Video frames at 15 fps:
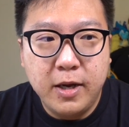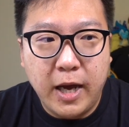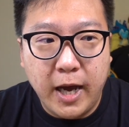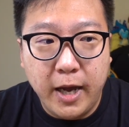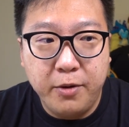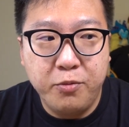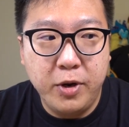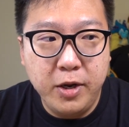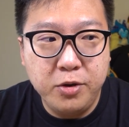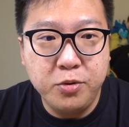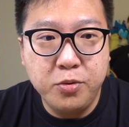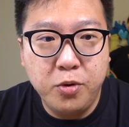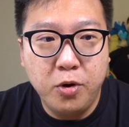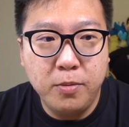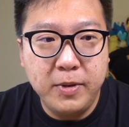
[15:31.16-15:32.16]
I really
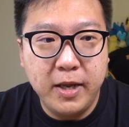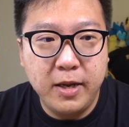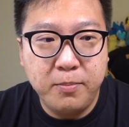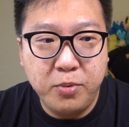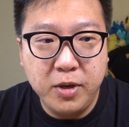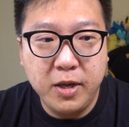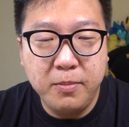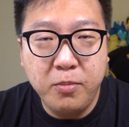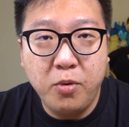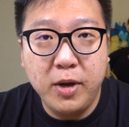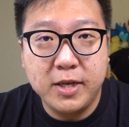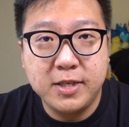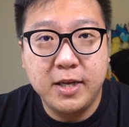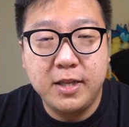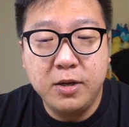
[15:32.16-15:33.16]
do hope that they bring in more
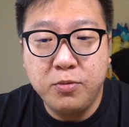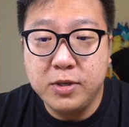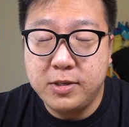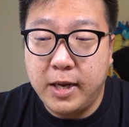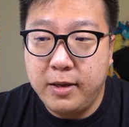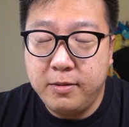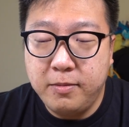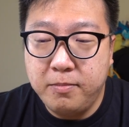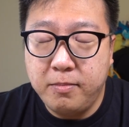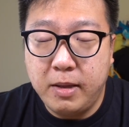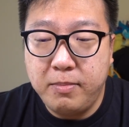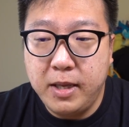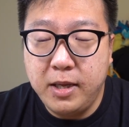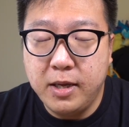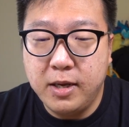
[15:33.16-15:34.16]
exciting ones like
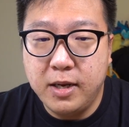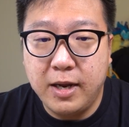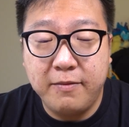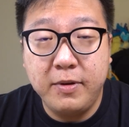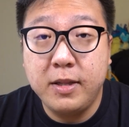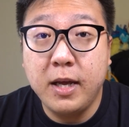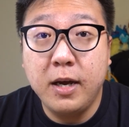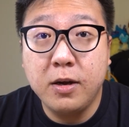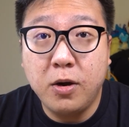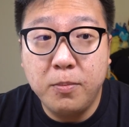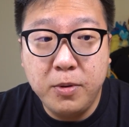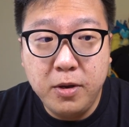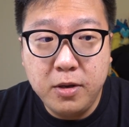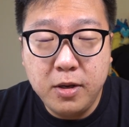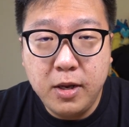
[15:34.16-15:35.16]
maybe uh, Larvitar
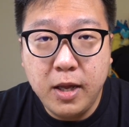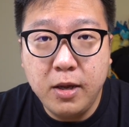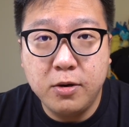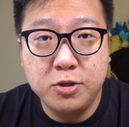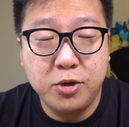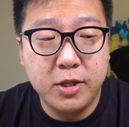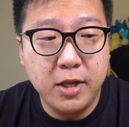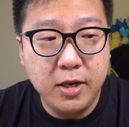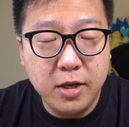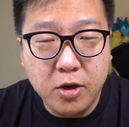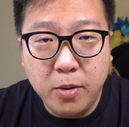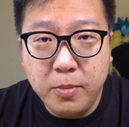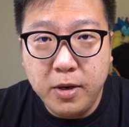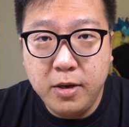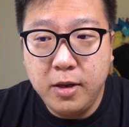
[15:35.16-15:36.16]
Community Day or Dratini
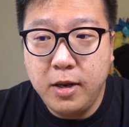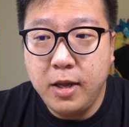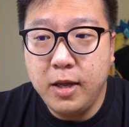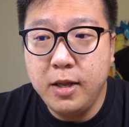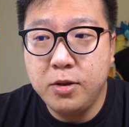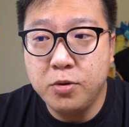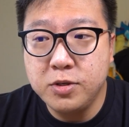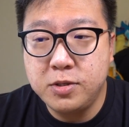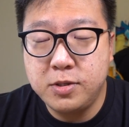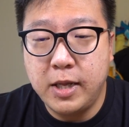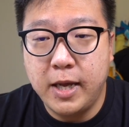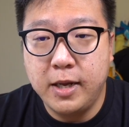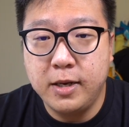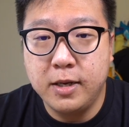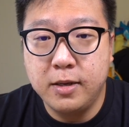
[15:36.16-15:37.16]
Community Day, those
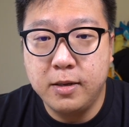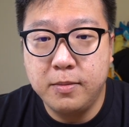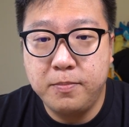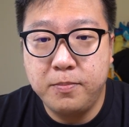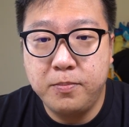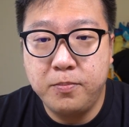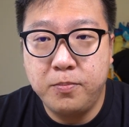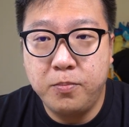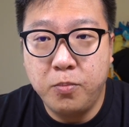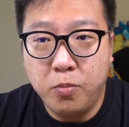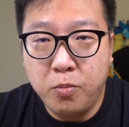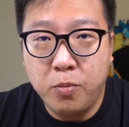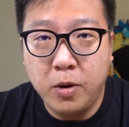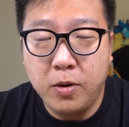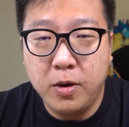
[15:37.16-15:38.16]
that the
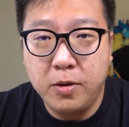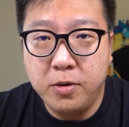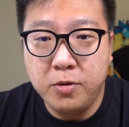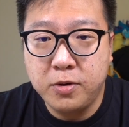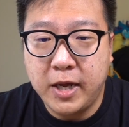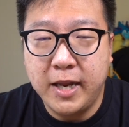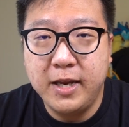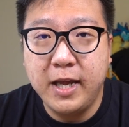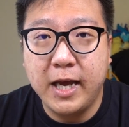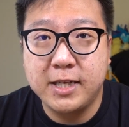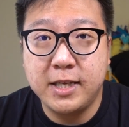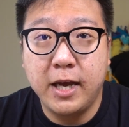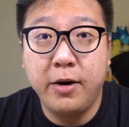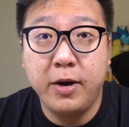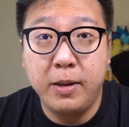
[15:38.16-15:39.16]
uh, you know, candy
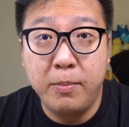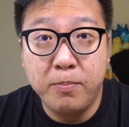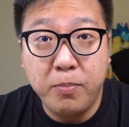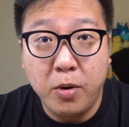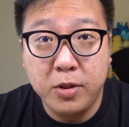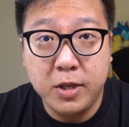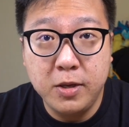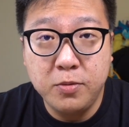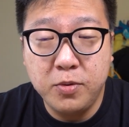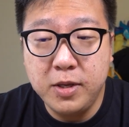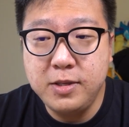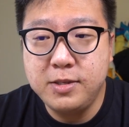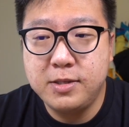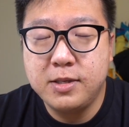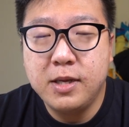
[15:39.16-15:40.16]
XL and important
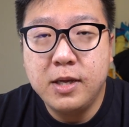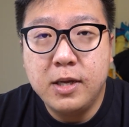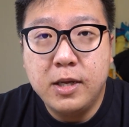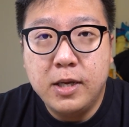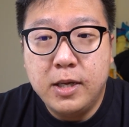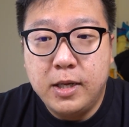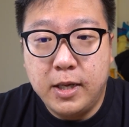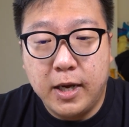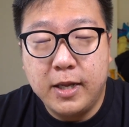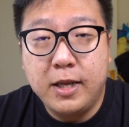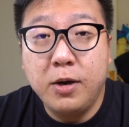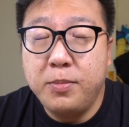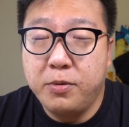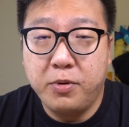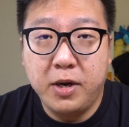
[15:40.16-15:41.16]
ones. Yeah,
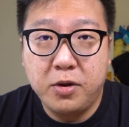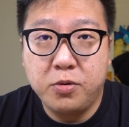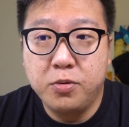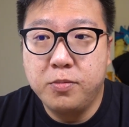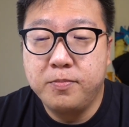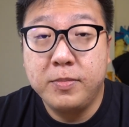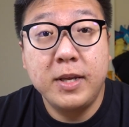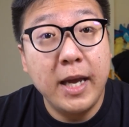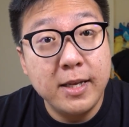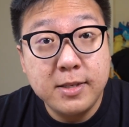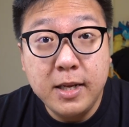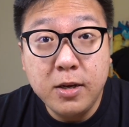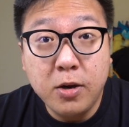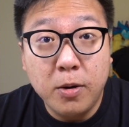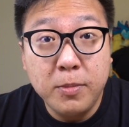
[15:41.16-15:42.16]
that'll be really cool.
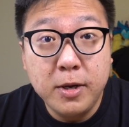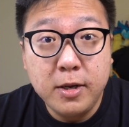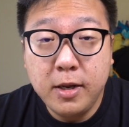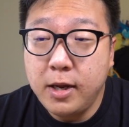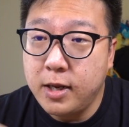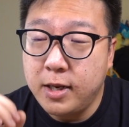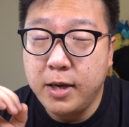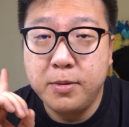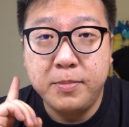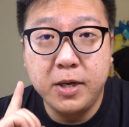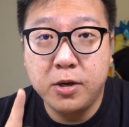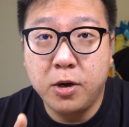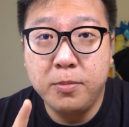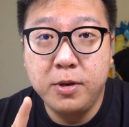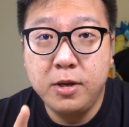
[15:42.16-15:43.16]
Gastly community that that'll be
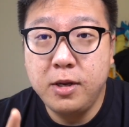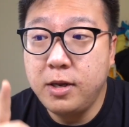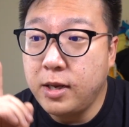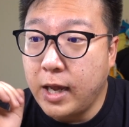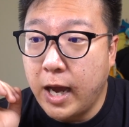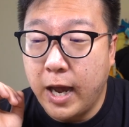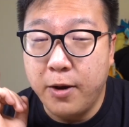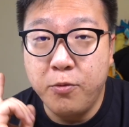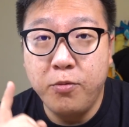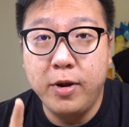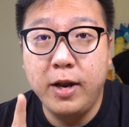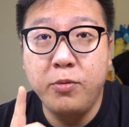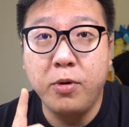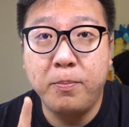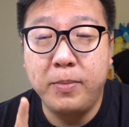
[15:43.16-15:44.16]
a day that I
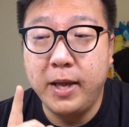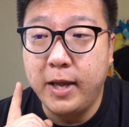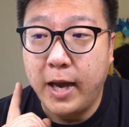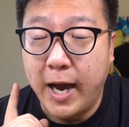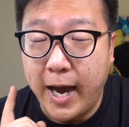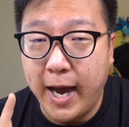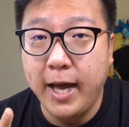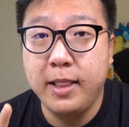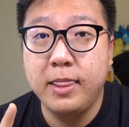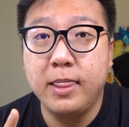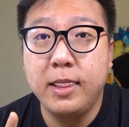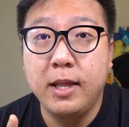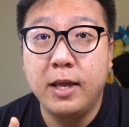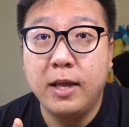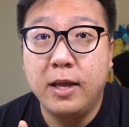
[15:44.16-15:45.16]
really will play hard
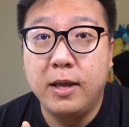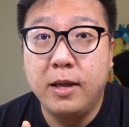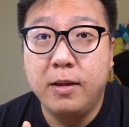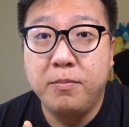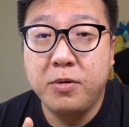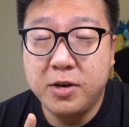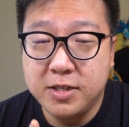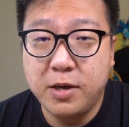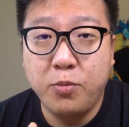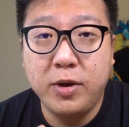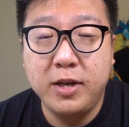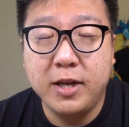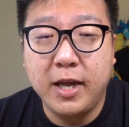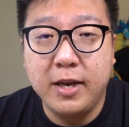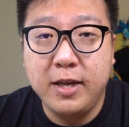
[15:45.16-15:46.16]
because I
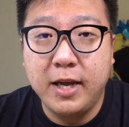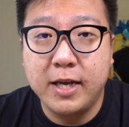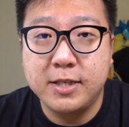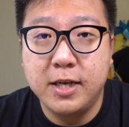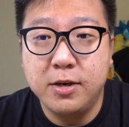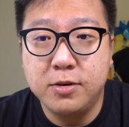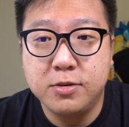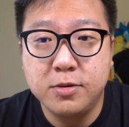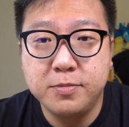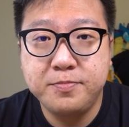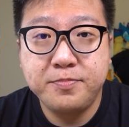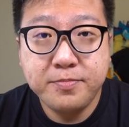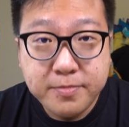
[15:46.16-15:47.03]
want the candy XL also.